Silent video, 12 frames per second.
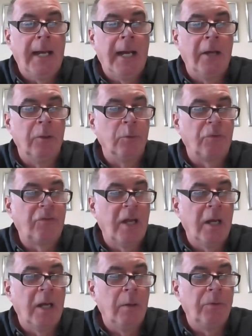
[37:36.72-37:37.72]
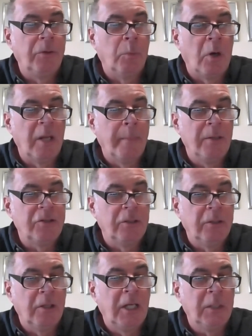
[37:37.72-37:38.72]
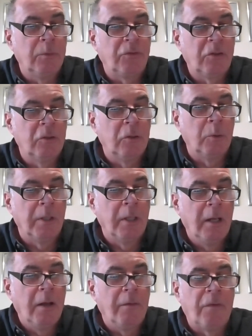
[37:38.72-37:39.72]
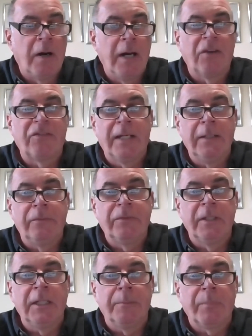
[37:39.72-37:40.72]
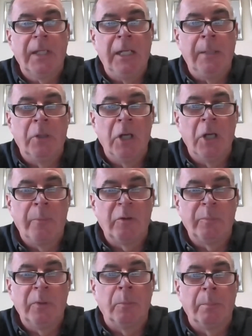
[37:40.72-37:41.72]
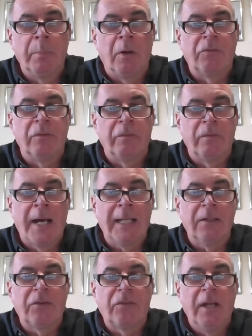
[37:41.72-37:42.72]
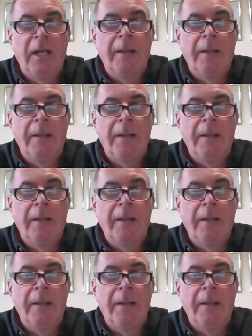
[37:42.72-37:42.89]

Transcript: And also the one I mentioned earlier was called Fire Safety in Purpose-Built Blocks of Flats.